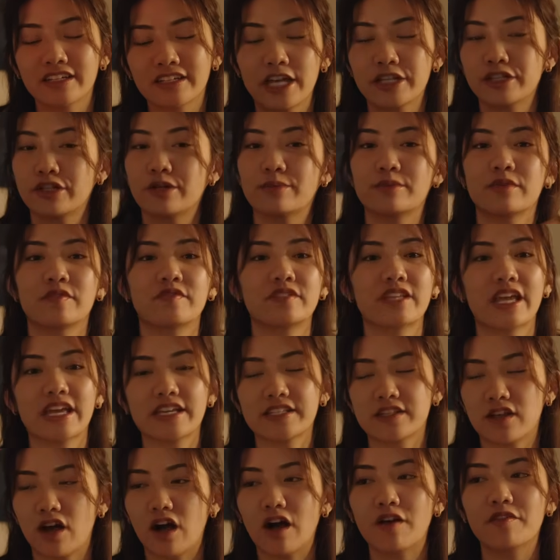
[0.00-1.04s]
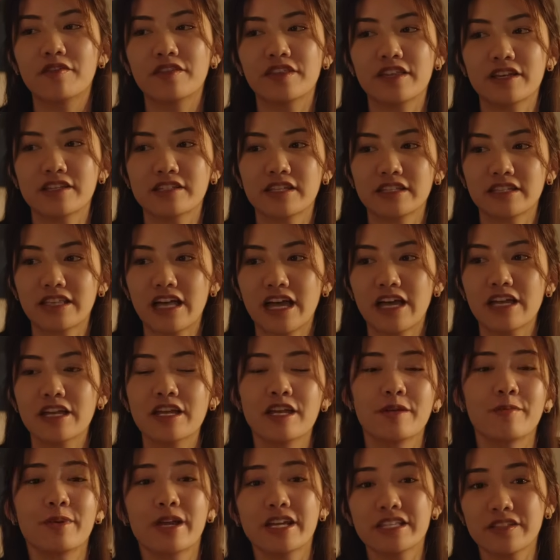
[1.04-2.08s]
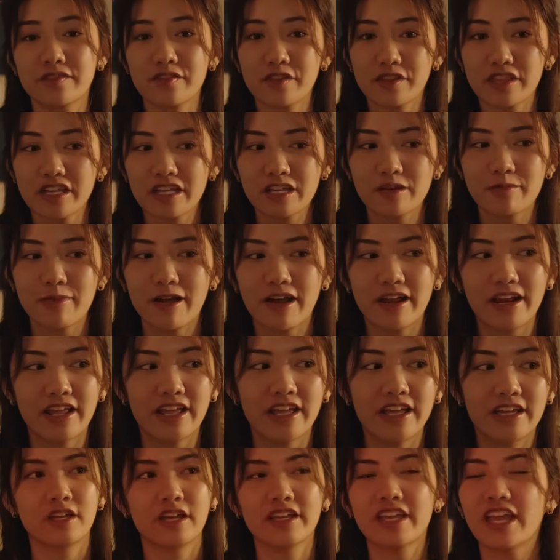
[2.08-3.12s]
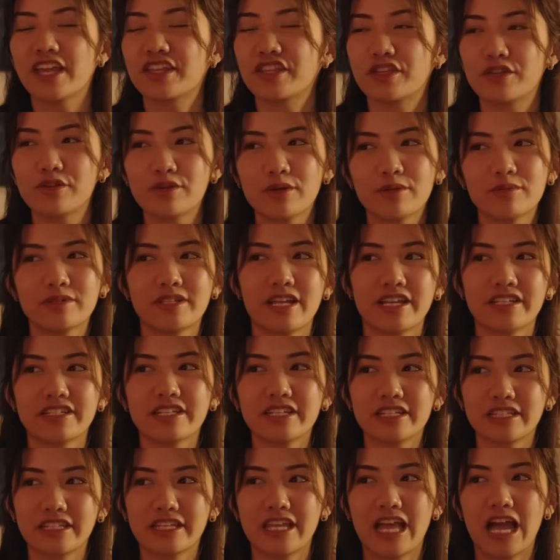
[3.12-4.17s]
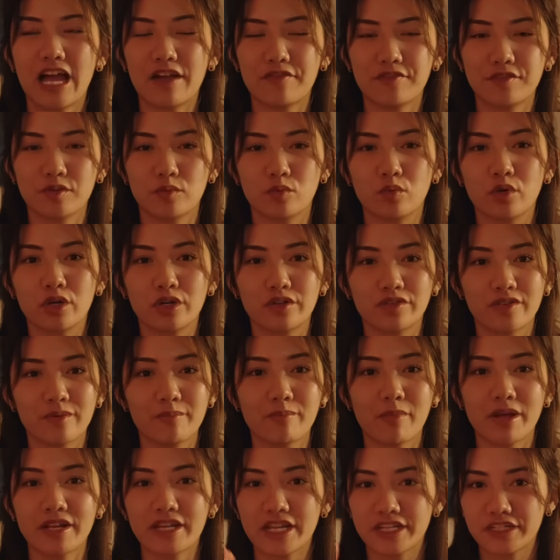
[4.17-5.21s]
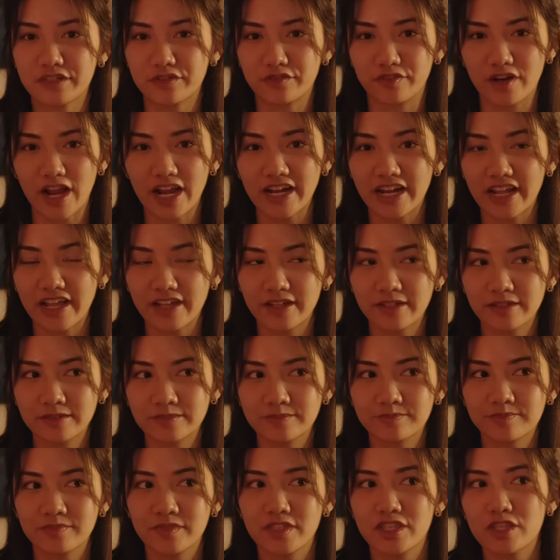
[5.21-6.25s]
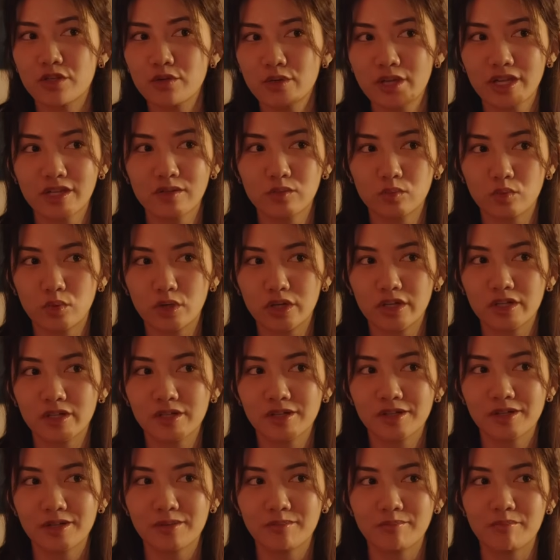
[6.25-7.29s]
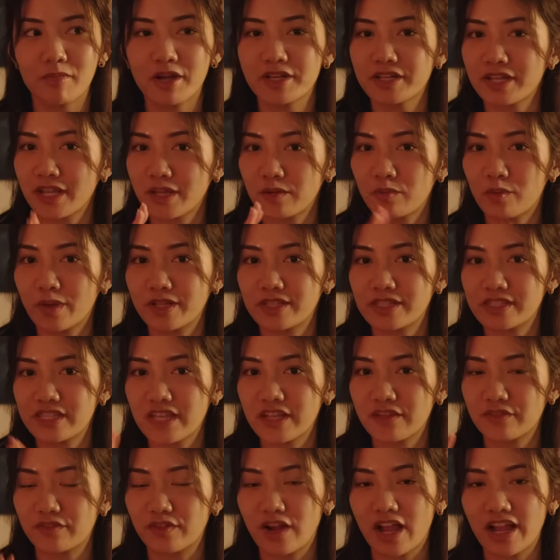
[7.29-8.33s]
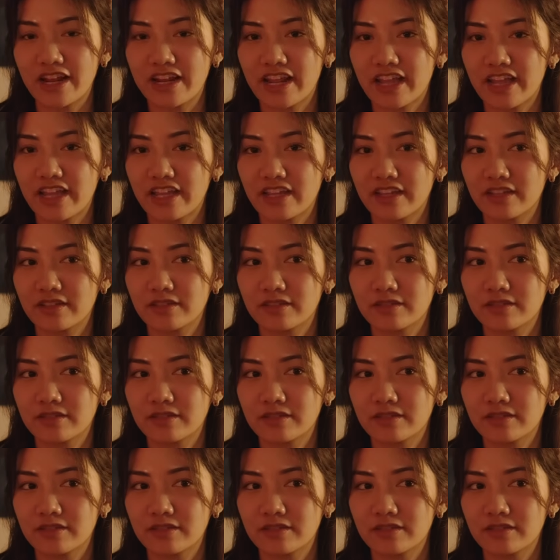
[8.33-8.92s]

in terms of days off and things like that. Because if you think about it, again, you don't technically have to work from Monday to Friday. You can work Monday, Wednesday, Friday,